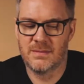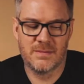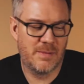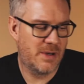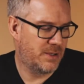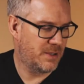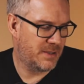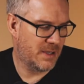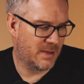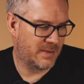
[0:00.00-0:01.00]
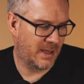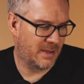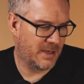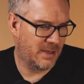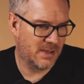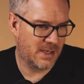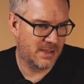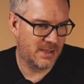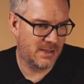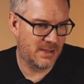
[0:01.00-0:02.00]
Maybe I should start thinking about using a
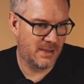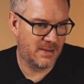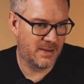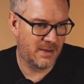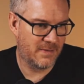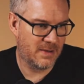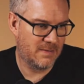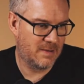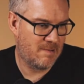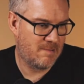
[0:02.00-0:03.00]
sixteen to thirty-five.